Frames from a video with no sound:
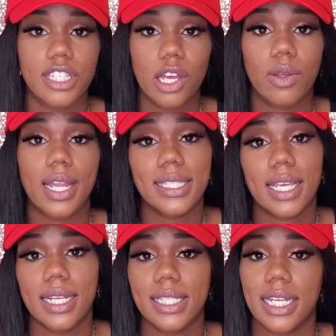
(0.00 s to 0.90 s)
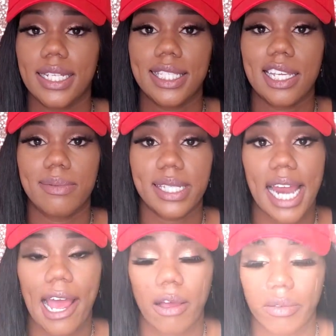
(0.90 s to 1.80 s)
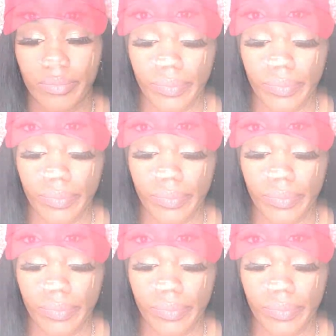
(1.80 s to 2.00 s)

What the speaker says: So let's get into these tips now.